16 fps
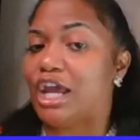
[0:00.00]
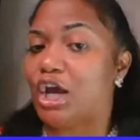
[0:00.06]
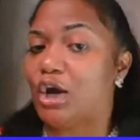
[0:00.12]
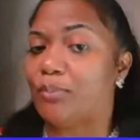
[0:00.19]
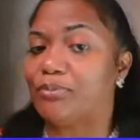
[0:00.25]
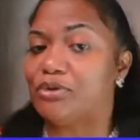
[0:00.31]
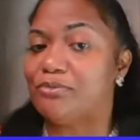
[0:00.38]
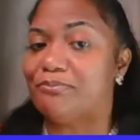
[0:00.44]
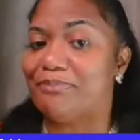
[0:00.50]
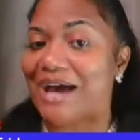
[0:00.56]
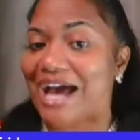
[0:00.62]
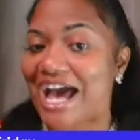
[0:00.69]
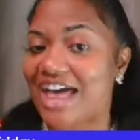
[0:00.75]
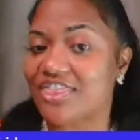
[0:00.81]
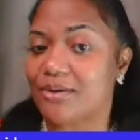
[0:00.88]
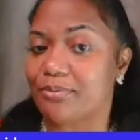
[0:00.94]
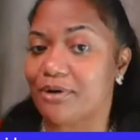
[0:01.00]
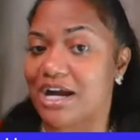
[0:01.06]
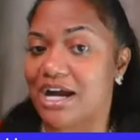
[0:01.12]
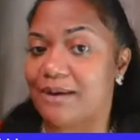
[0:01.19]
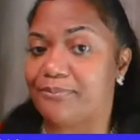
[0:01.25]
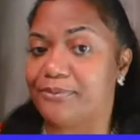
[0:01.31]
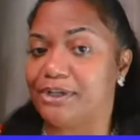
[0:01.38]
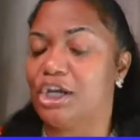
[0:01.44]
to help you buy the
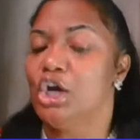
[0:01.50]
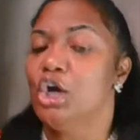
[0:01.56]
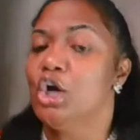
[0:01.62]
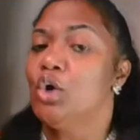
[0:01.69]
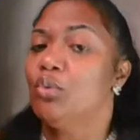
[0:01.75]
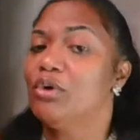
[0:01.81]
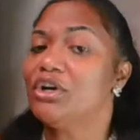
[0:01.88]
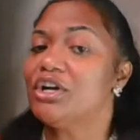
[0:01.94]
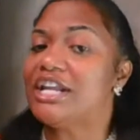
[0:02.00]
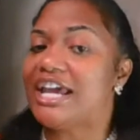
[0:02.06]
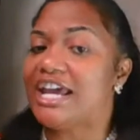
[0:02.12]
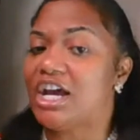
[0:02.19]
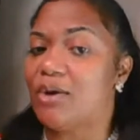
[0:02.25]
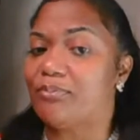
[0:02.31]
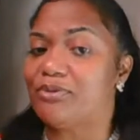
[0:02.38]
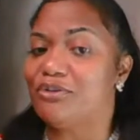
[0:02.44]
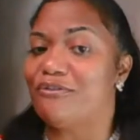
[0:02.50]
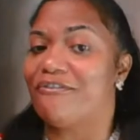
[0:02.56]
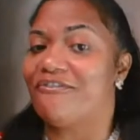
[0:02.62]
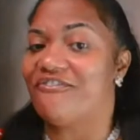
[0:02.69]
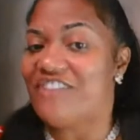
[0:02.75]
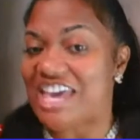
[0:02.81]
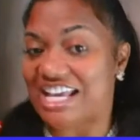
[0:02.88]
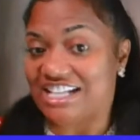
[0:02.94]
property, we're going to help you
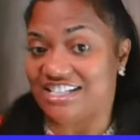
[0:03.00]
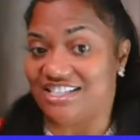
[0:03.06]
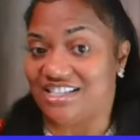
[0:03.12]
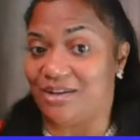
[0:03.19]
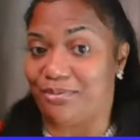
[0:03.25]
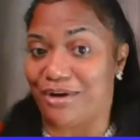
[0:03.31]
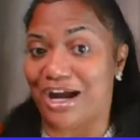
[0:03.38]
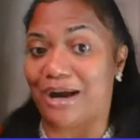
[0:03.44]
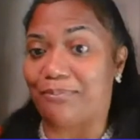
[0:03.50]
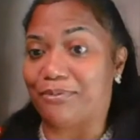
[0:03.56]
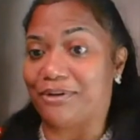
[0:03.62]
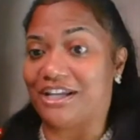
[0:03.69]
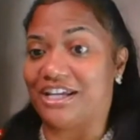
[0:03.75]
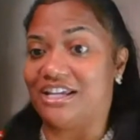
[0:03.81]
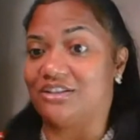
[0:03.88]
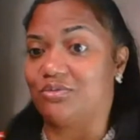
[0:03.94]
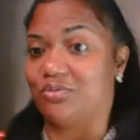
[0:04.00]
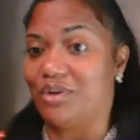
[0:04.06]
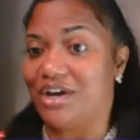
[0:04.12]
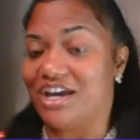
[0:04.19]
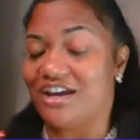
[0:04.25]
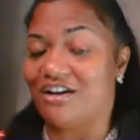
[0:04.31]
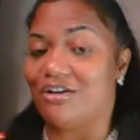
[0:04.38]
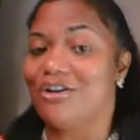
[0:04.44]
fix the property as
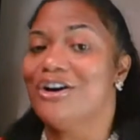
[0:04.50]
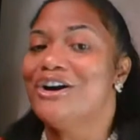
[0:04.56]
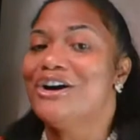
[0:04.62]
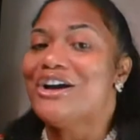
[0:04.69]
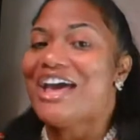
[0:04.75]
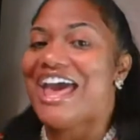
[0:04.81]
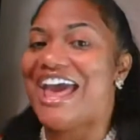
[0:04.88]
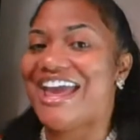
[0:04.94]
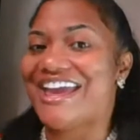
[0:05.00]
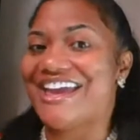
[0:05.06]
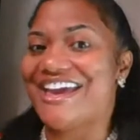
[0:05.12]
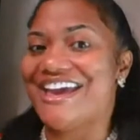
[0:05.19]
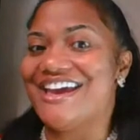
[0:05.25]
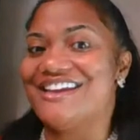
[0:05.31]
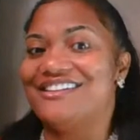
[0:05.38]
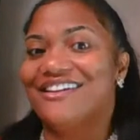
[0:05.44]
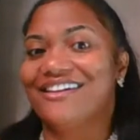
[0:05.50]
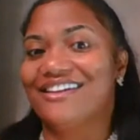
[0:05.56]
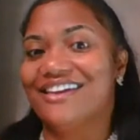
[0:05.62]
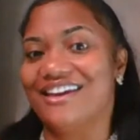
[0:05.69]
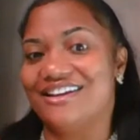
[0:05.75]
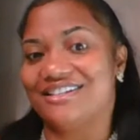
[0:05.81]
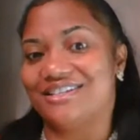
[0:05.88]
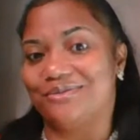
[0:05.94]
well. And
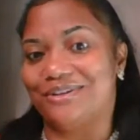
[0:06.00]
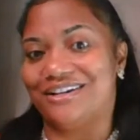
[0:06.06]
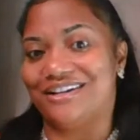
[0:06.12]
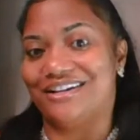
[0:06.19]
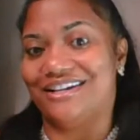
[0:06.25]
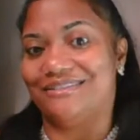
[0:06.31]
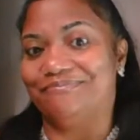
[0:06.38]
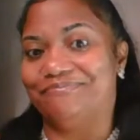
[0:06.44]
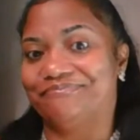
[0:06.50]
guess what?